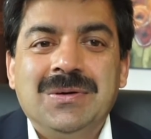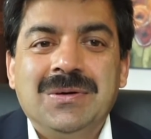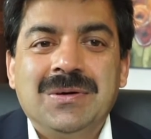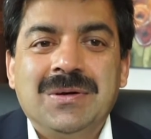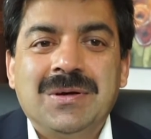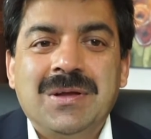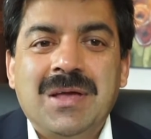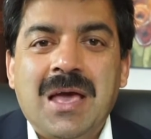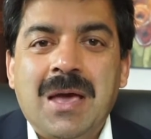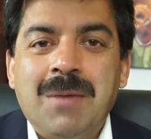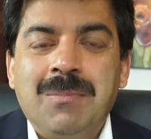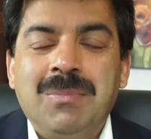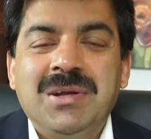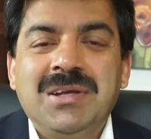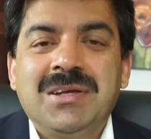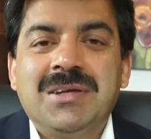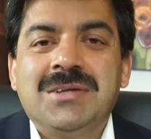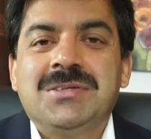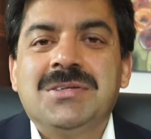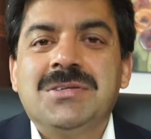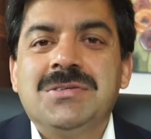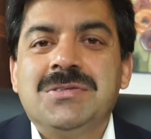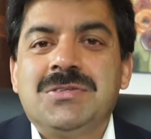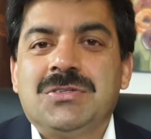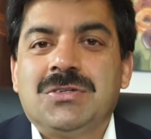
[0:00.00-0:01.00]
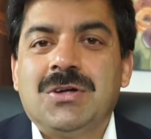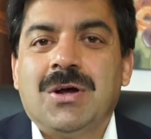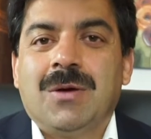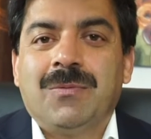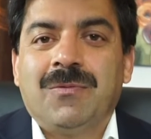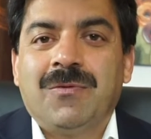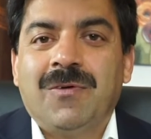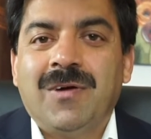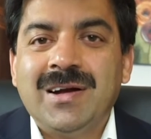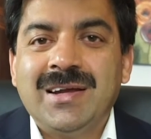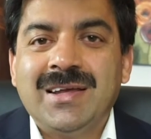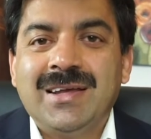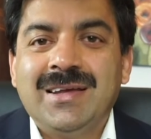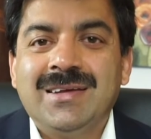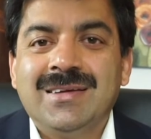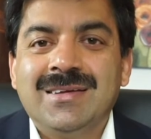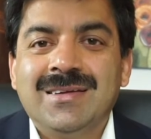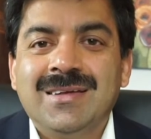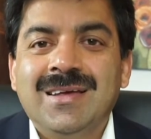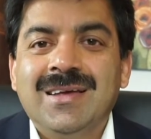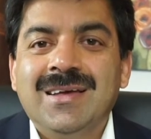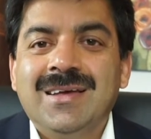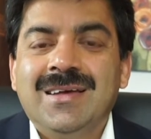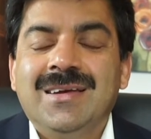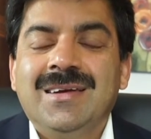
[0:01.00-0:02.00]
application stopped working.
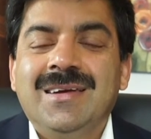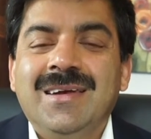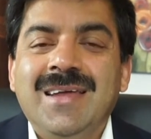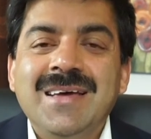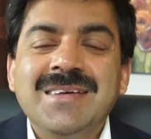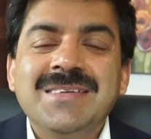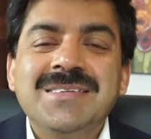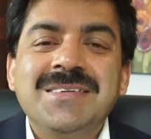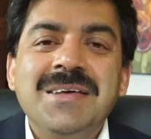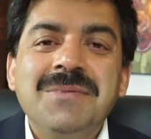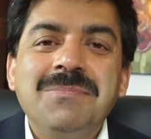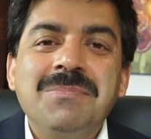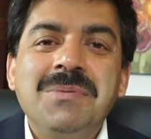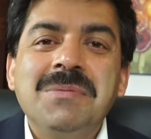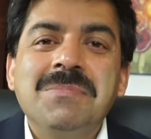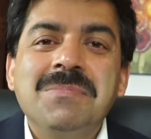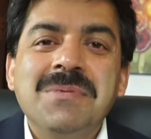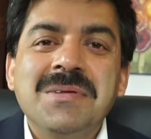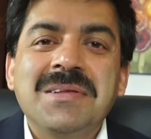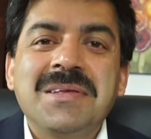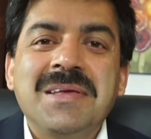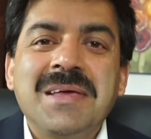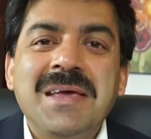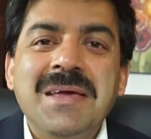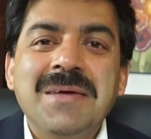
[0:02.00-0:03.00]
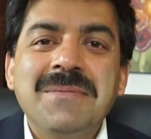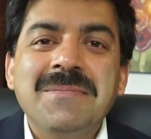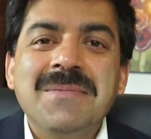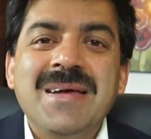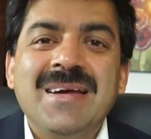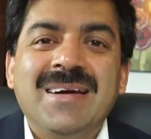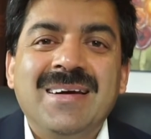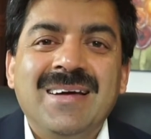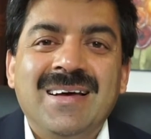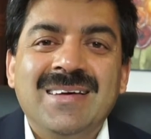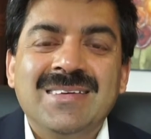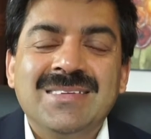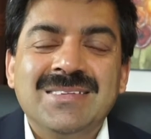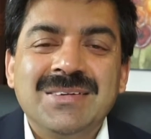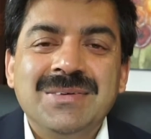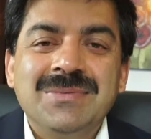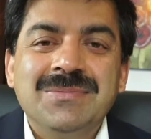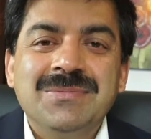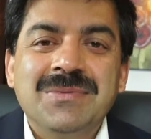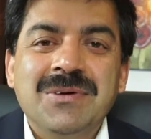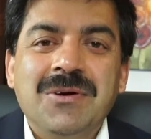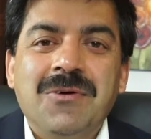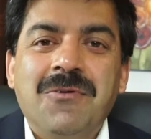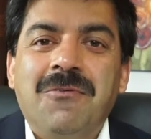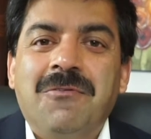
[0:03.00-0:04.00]
Next day people came and asked him
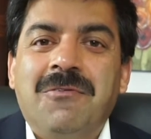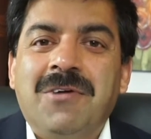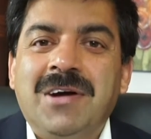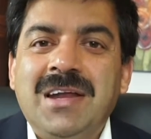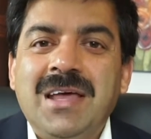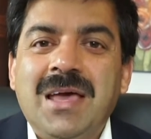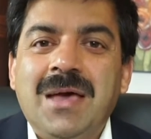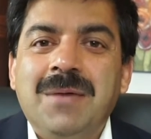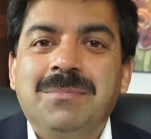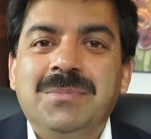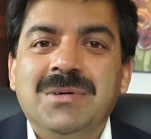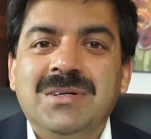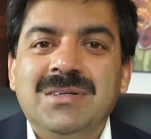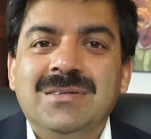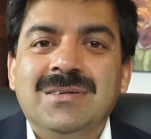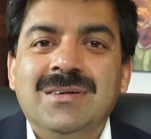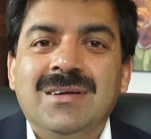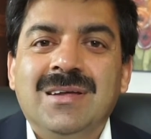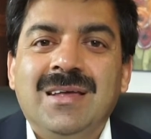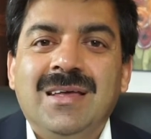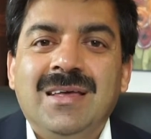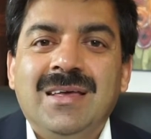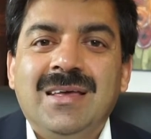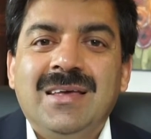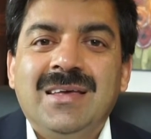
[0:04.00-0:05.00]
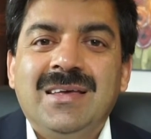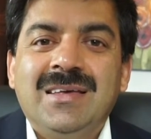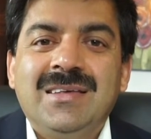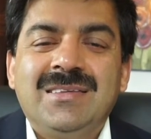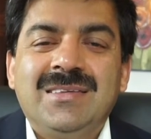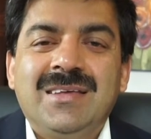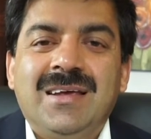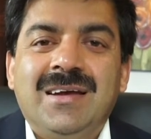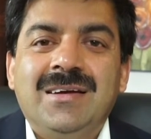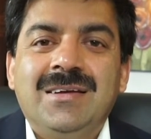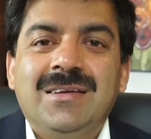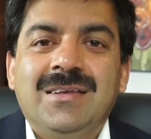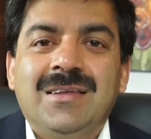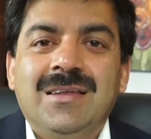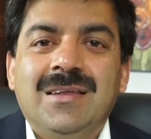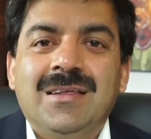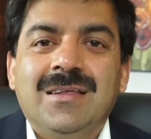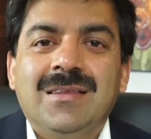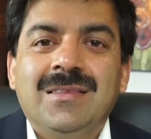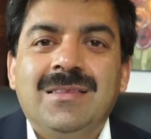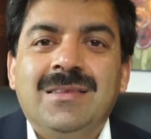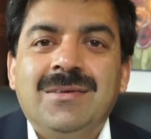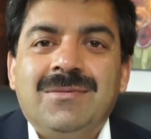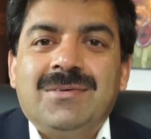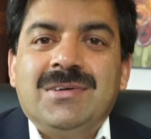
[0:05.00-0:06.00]
what happened. He said
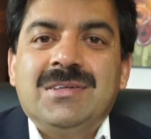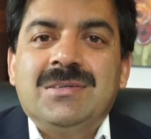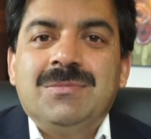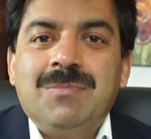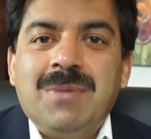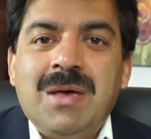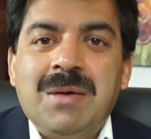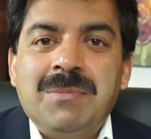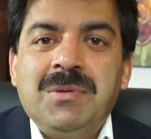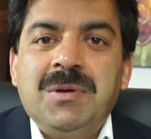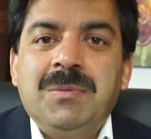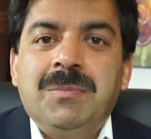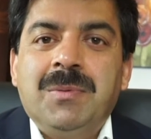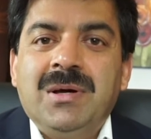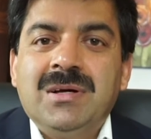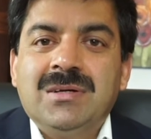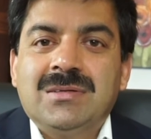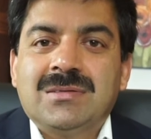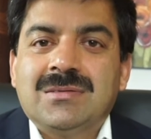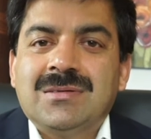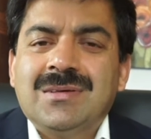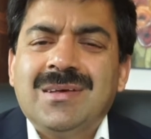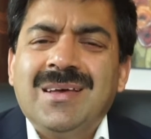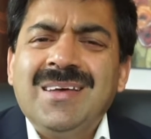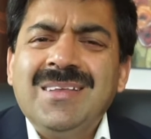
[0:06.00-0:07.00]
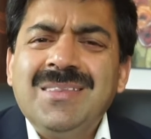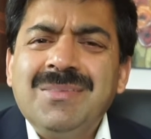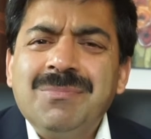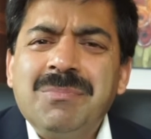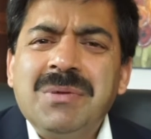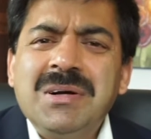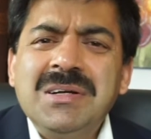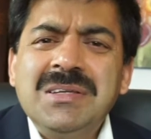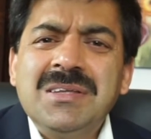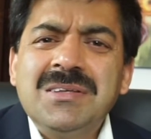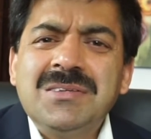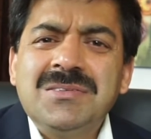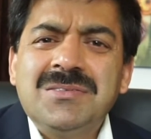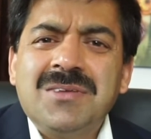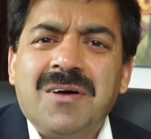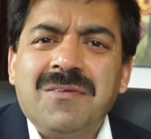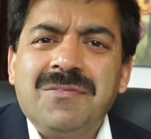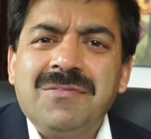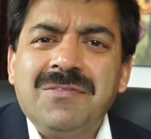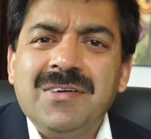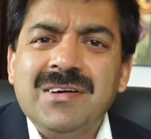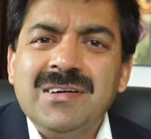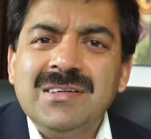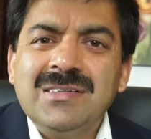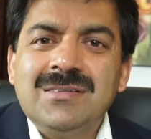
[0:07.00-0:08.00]
there was memory bugs, but the
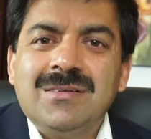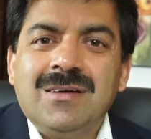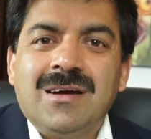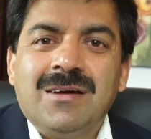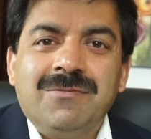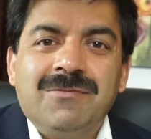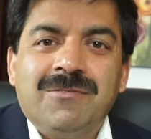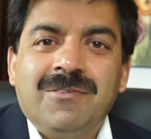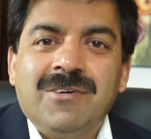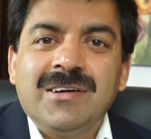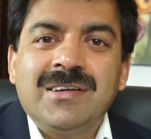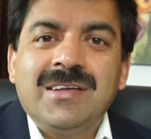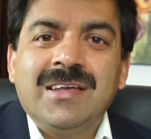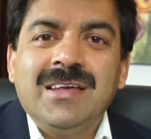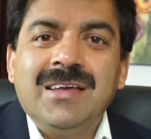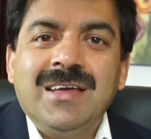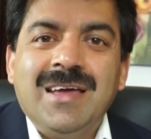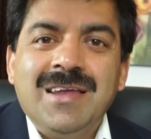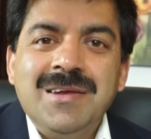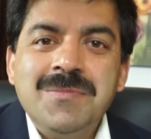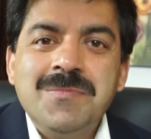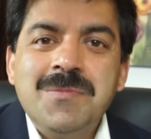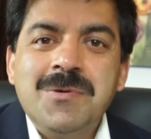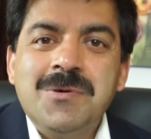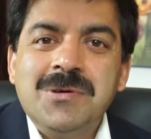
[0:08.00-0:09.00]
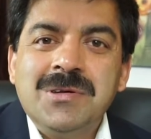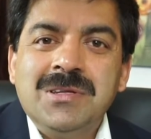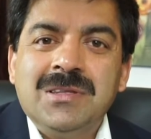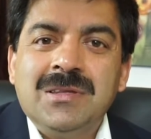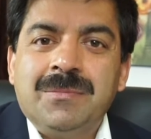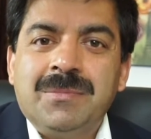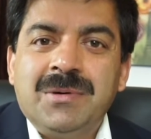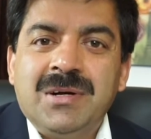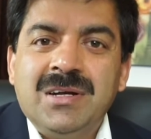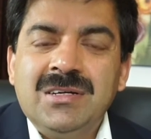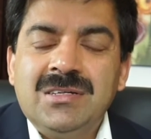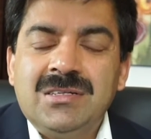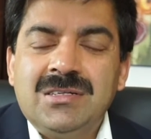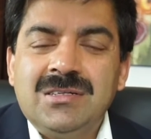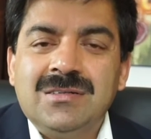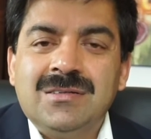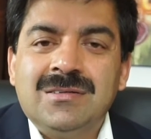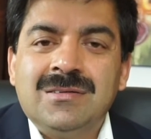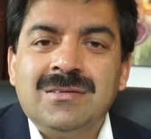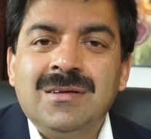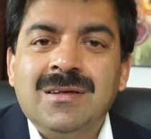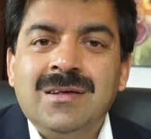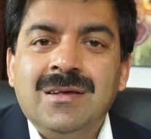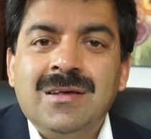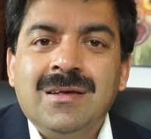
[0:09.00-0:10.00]
software is not working anymore in the
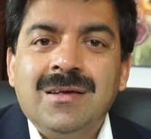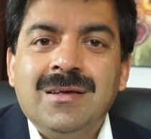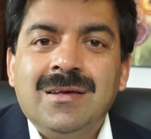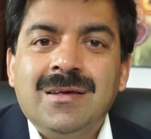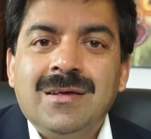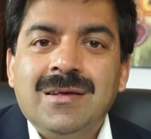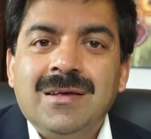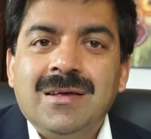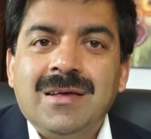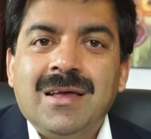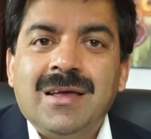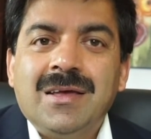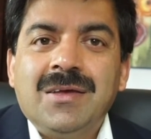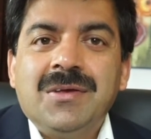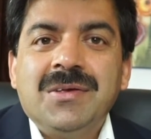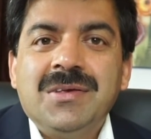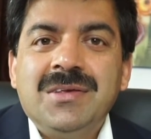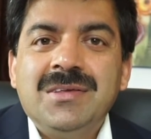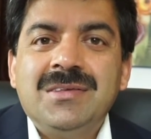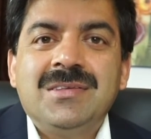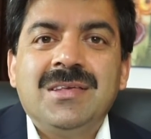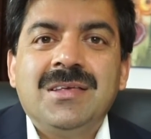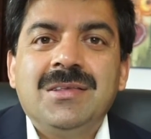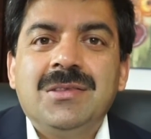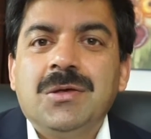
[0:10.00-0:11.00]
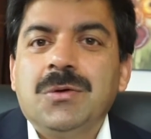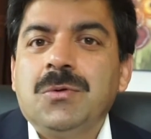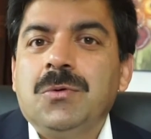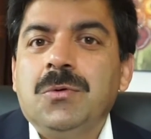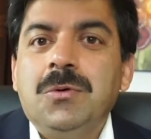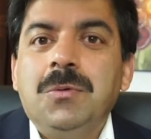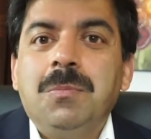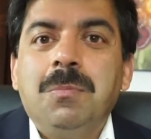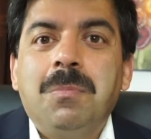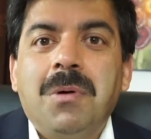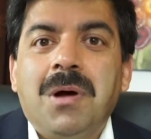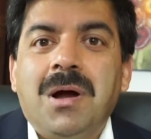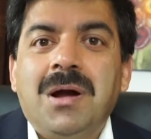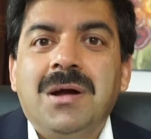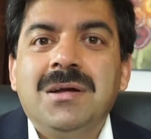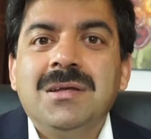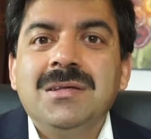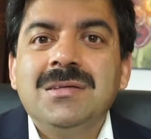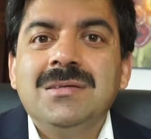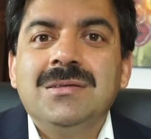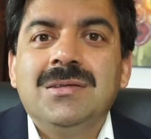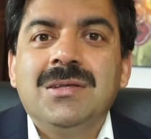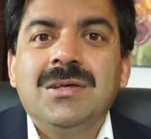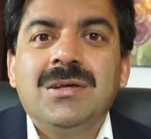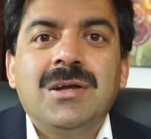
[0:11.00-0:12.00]
production. He said the good part
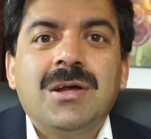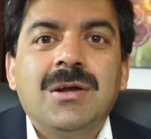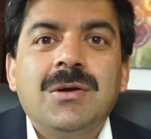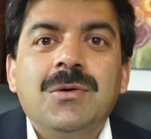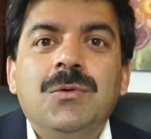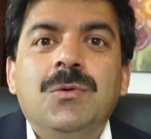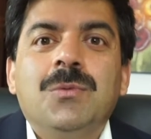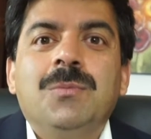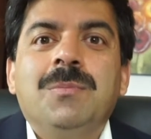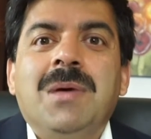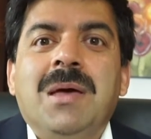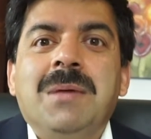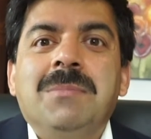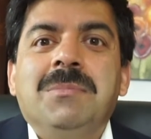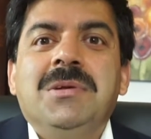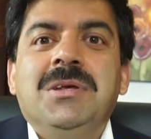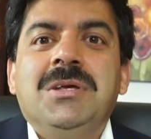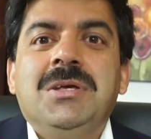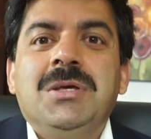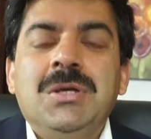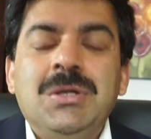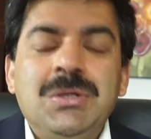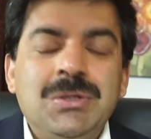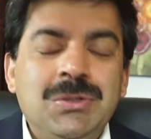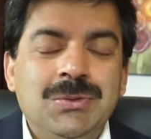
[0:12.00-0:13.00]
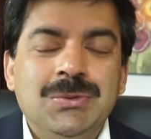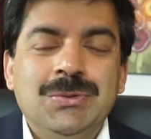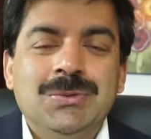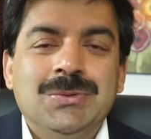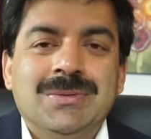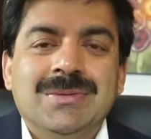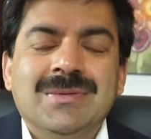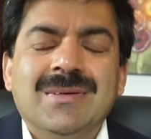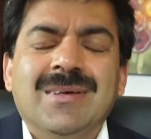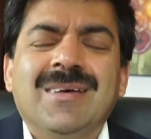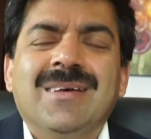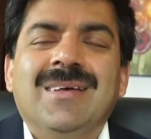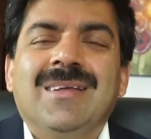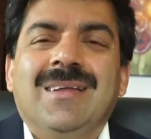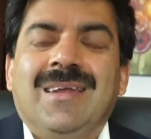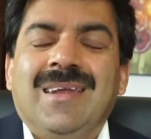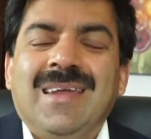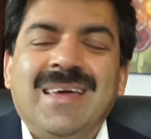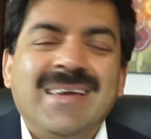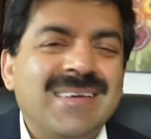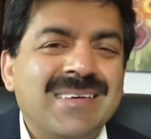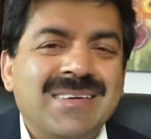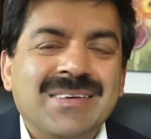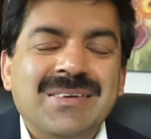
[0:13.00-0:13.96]
is there are no memory issues. Like,